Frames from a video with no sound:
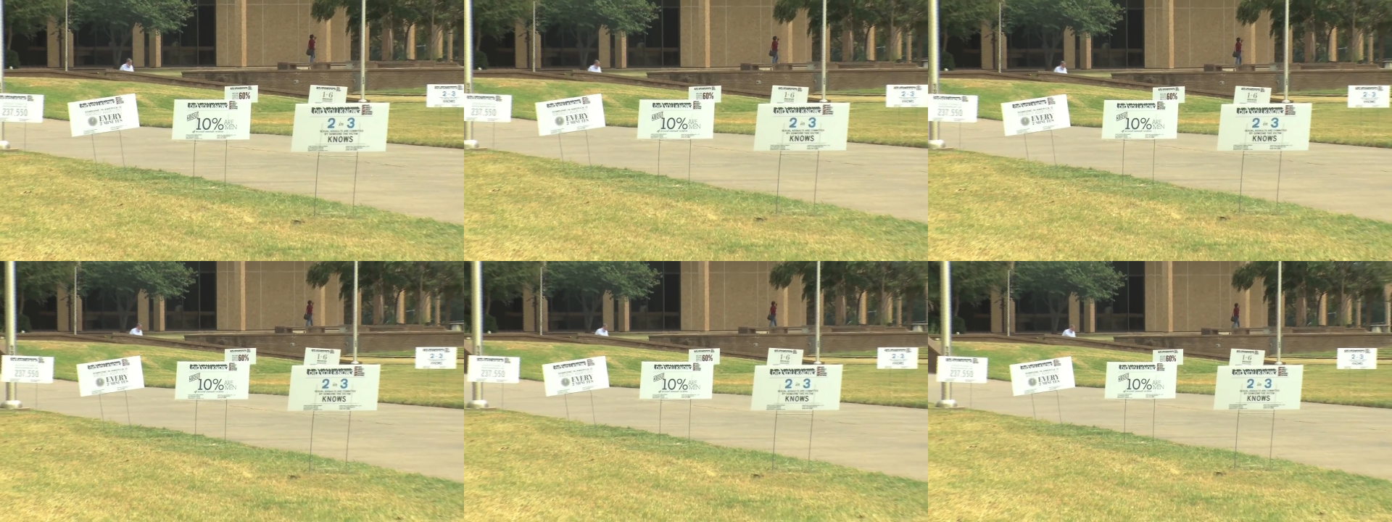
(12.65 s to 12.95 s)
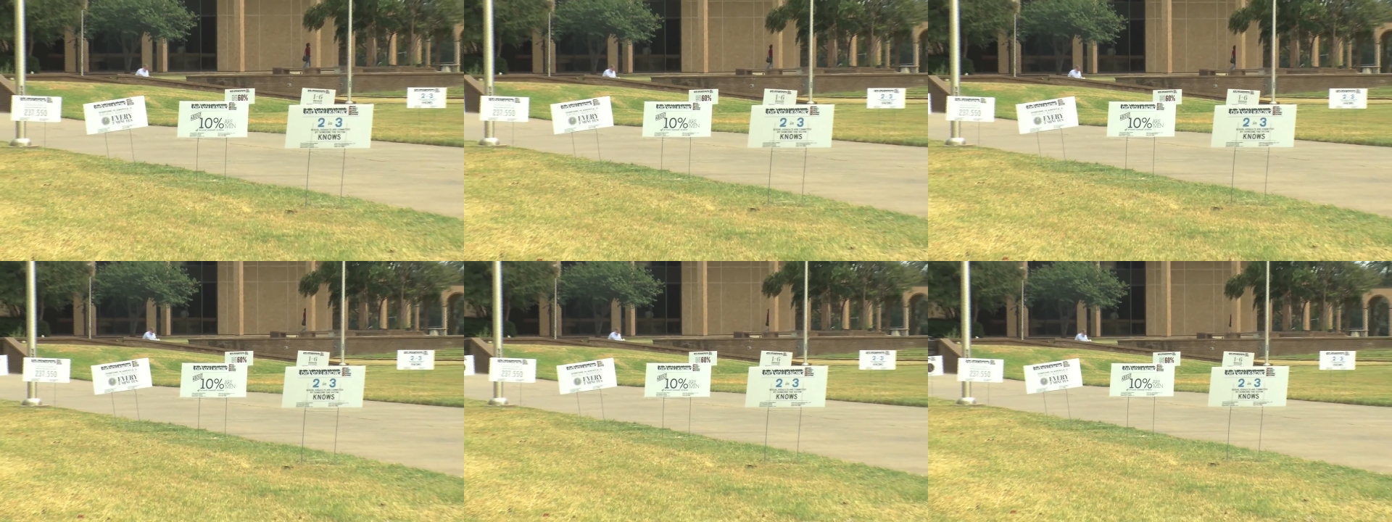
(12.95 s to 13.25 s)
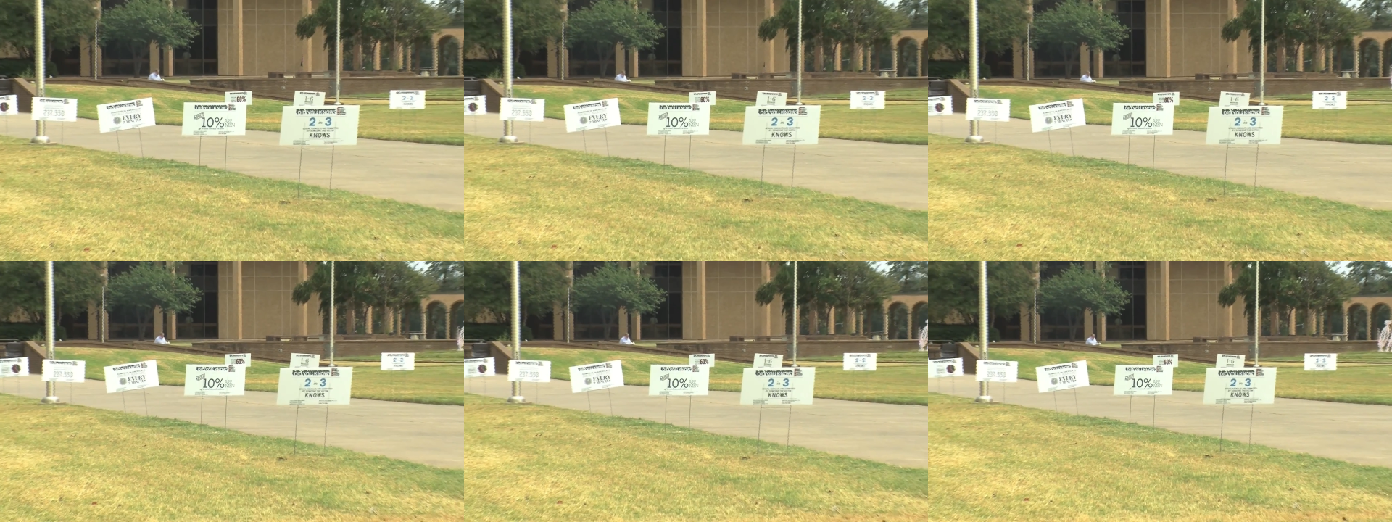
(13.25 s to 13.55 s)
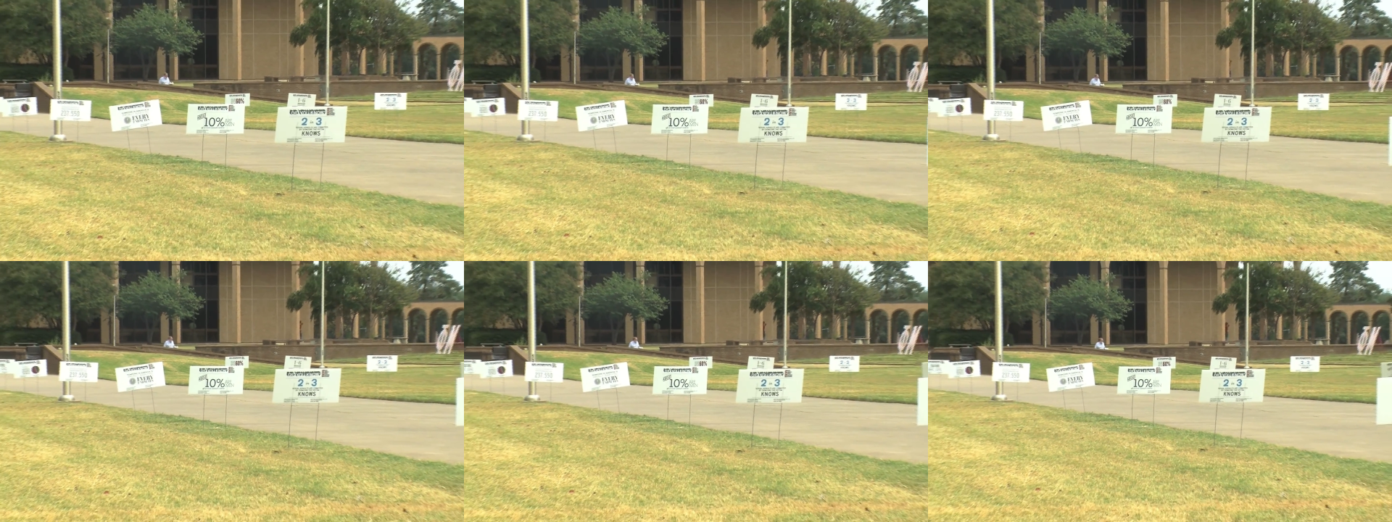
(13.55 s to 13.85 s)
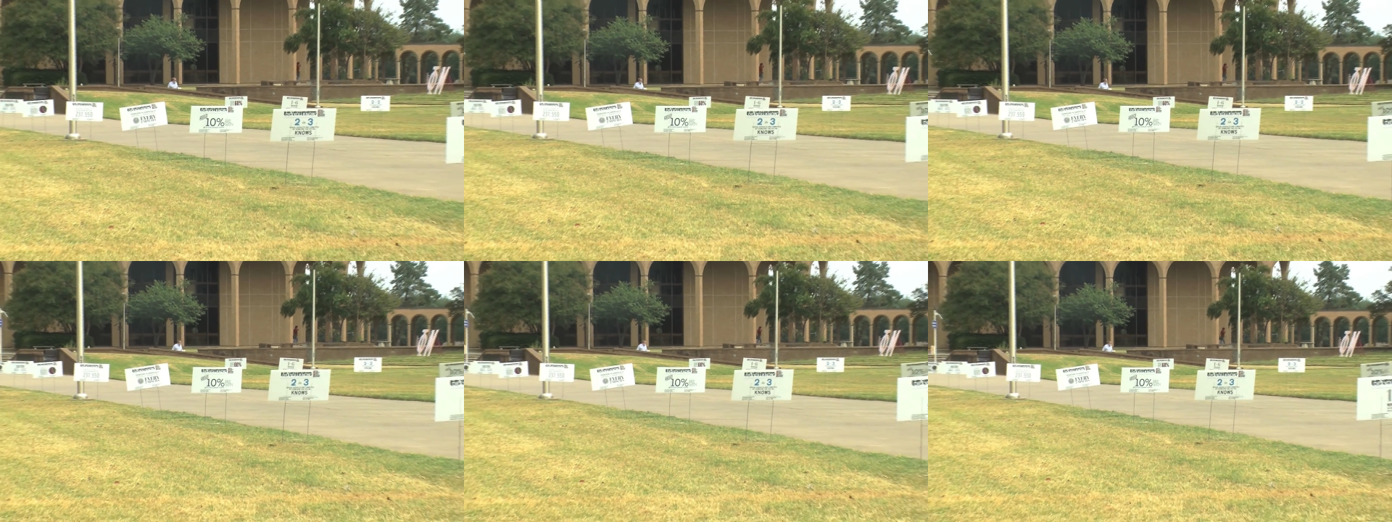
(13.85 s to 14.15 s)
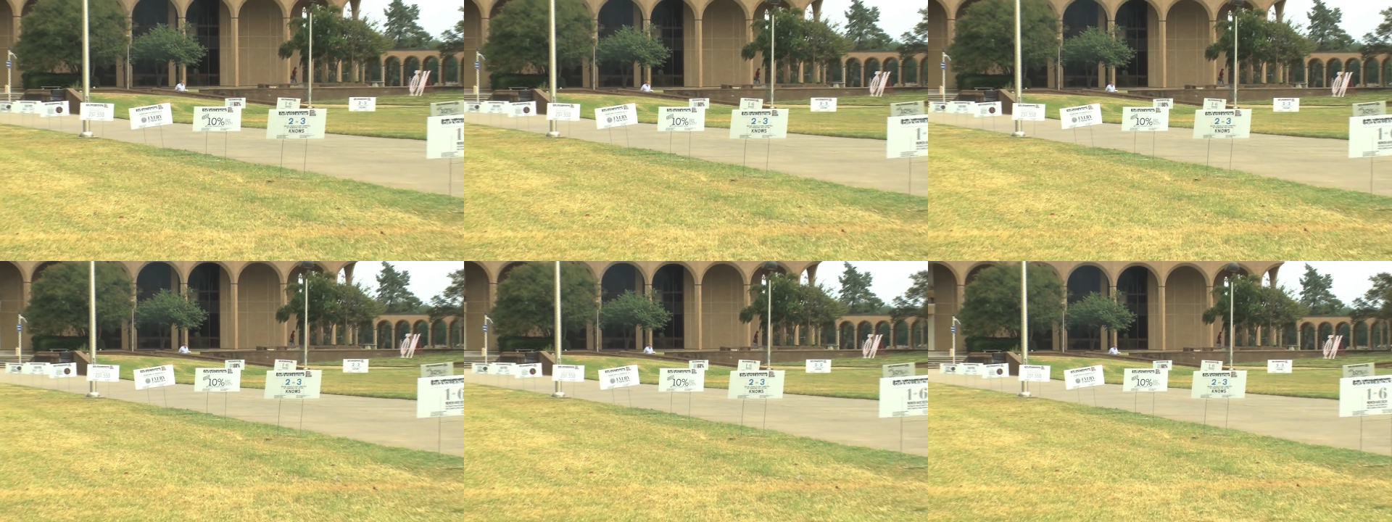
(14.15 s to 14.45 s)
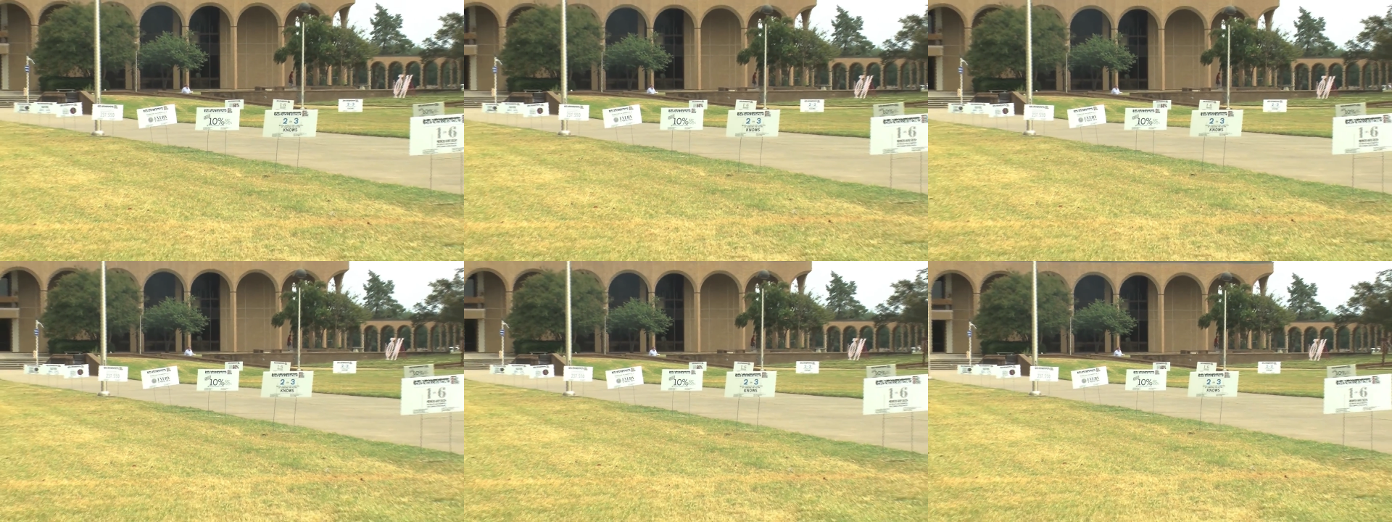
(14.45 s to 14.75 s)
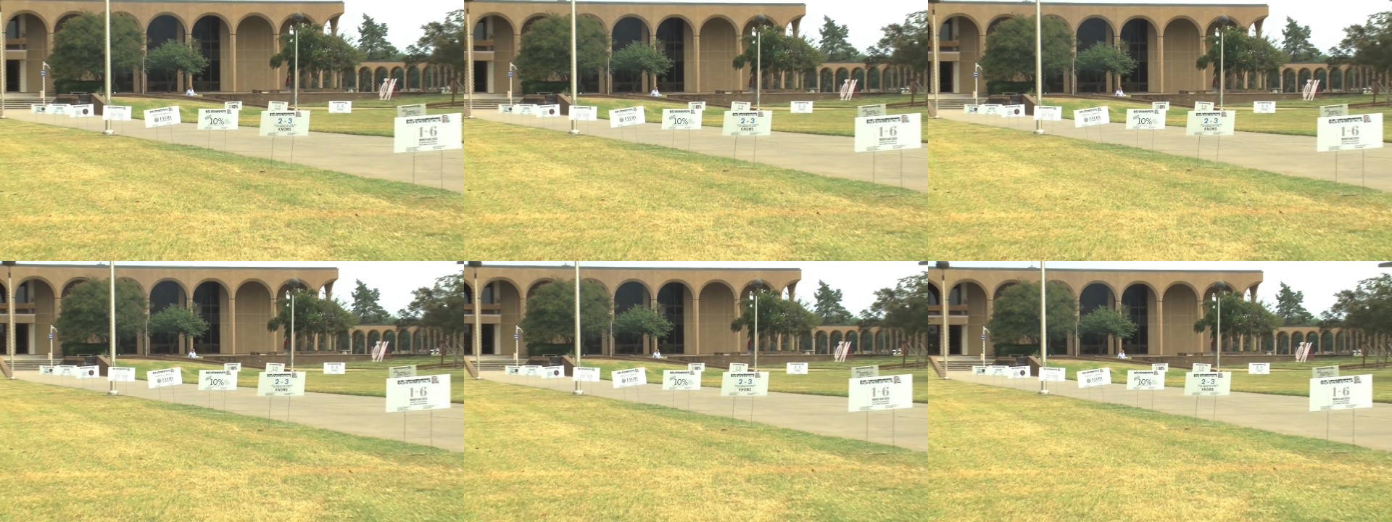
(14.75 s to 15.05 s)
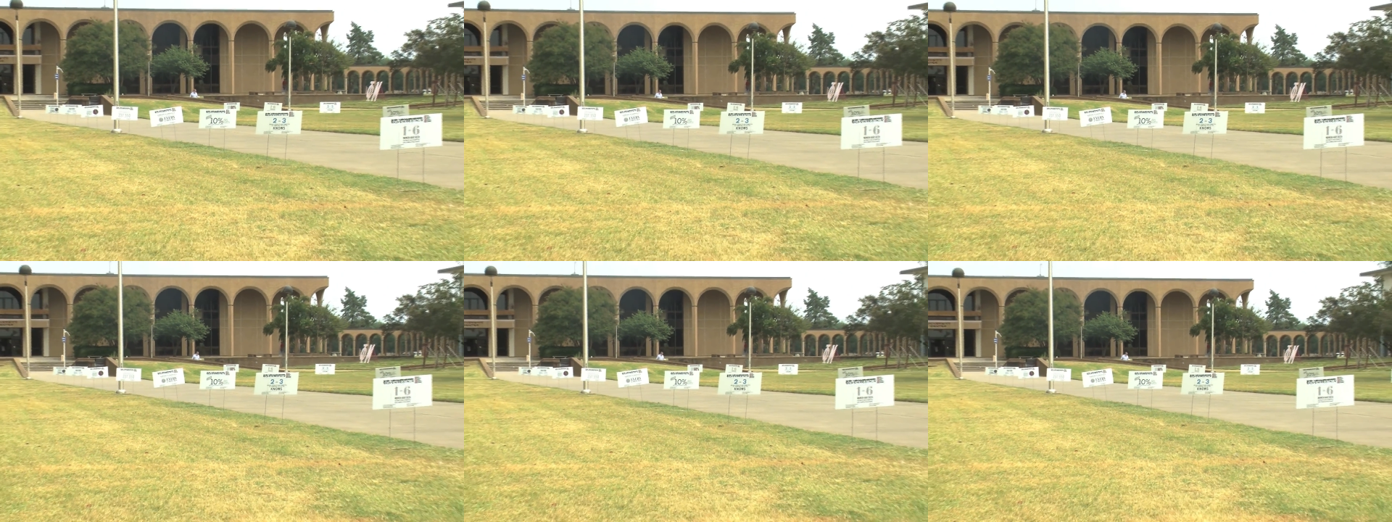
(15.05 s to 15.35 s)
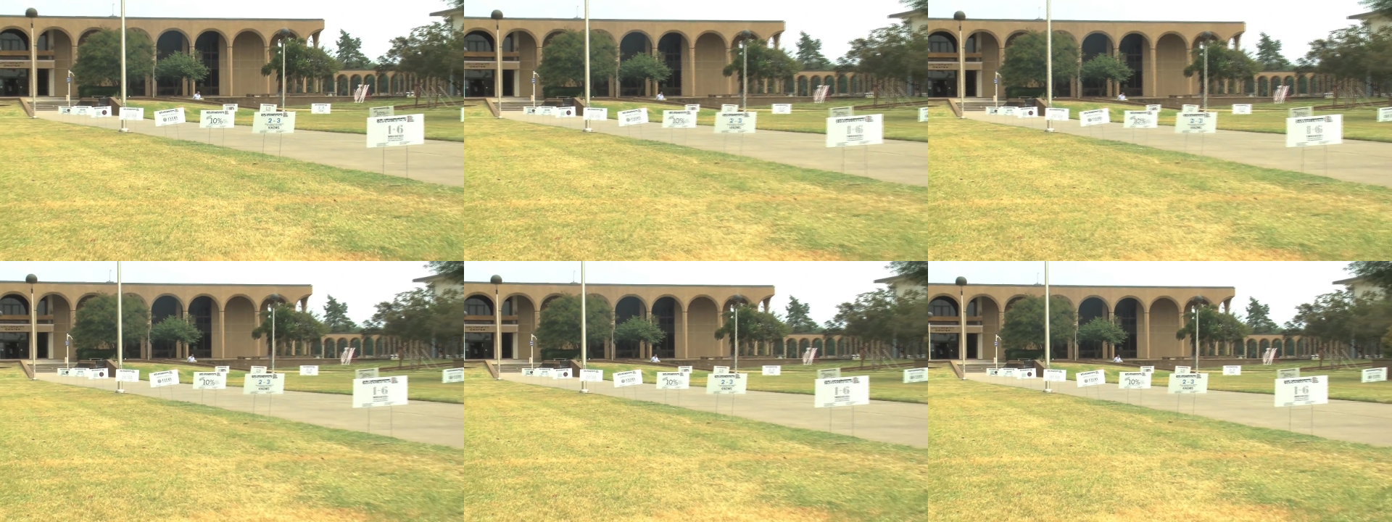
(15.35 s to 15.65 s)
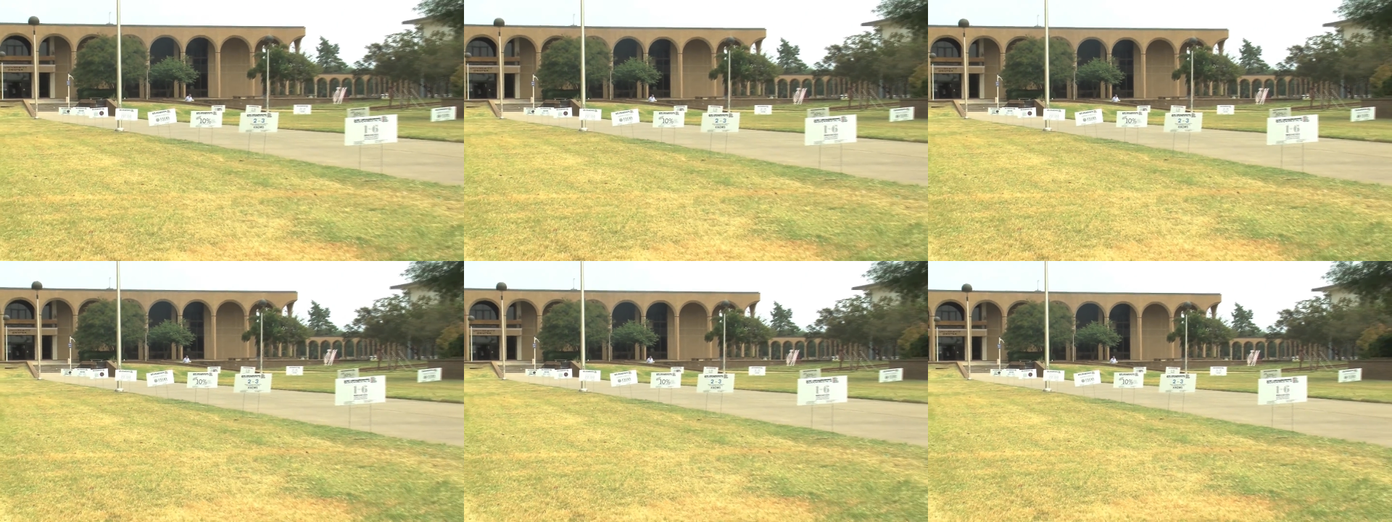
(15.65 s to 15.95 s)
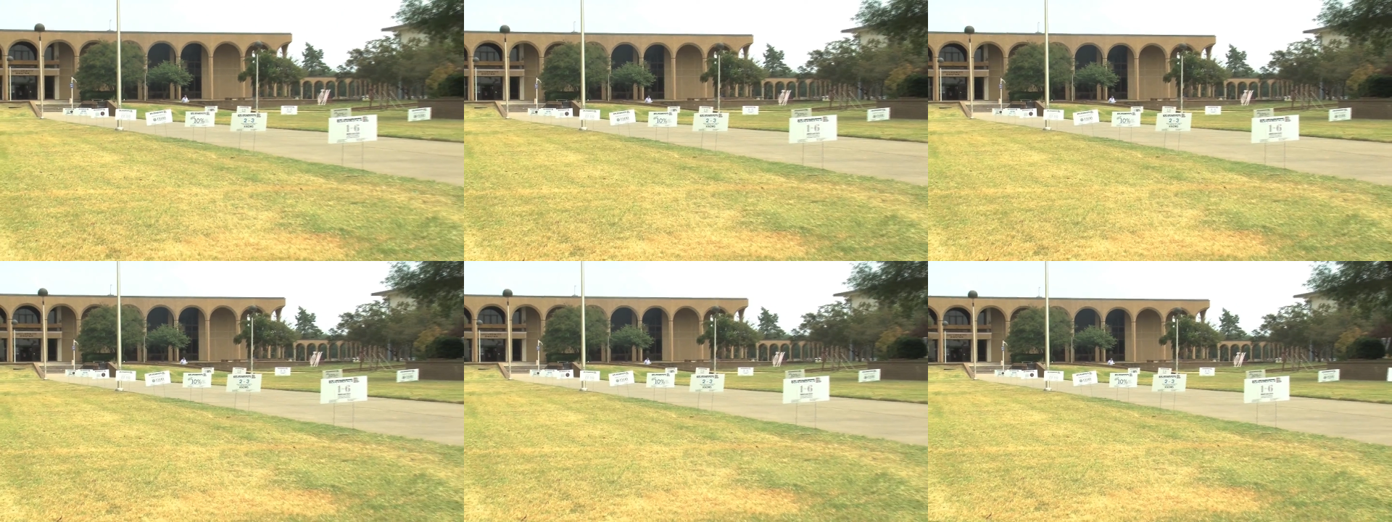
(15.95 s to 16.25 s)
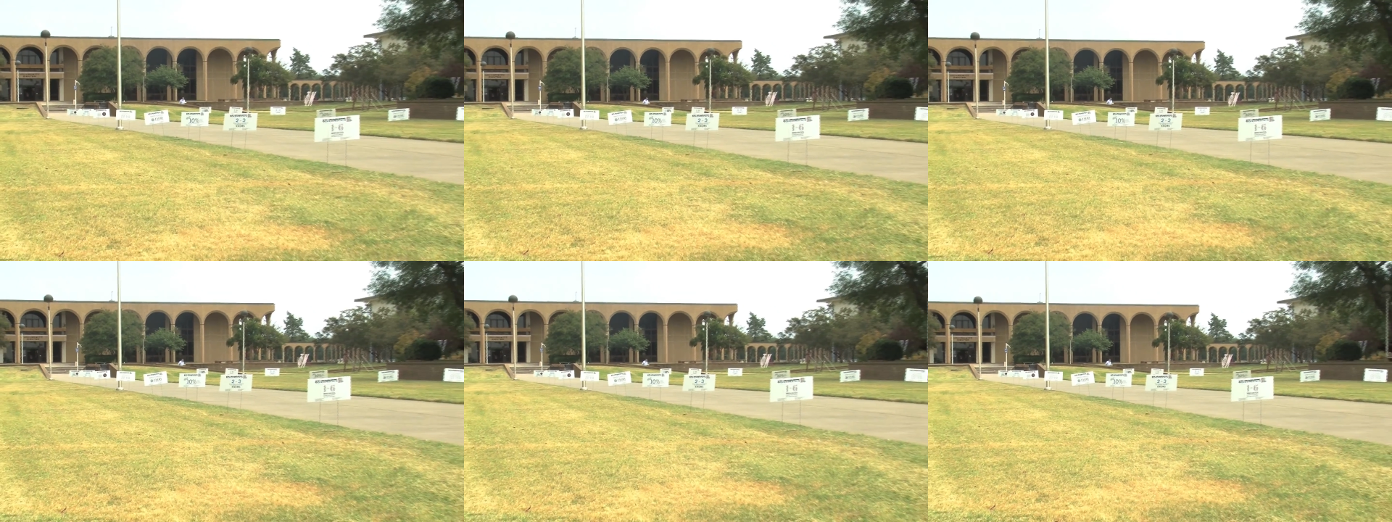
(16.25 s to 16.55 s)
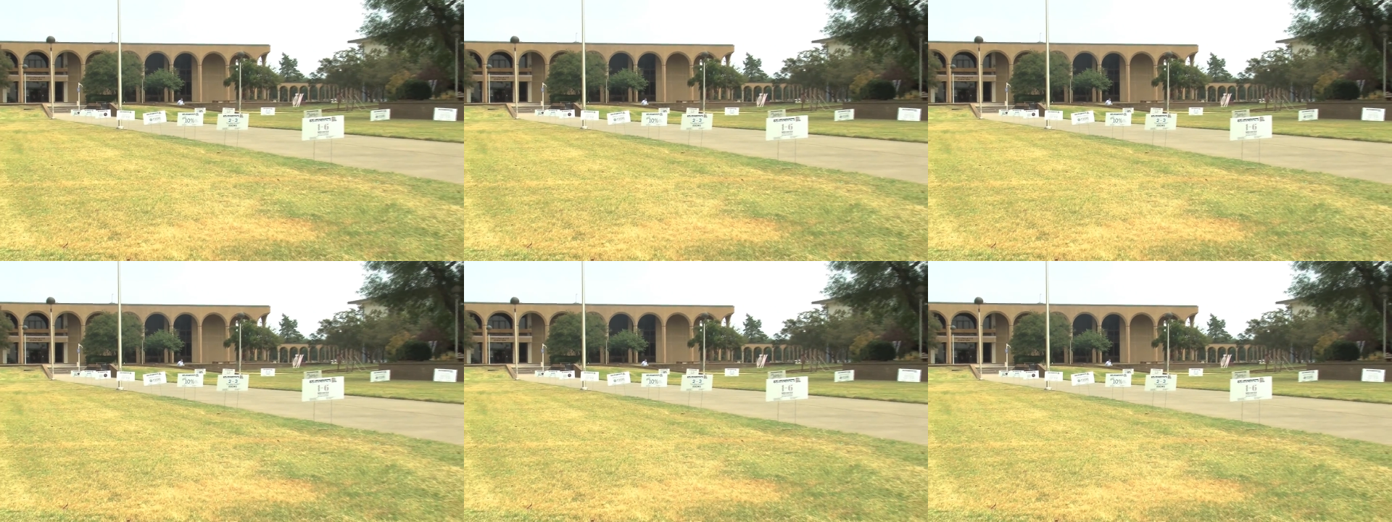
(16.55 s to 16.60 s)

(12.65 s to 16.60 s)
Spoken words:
[unreadable: no face in view]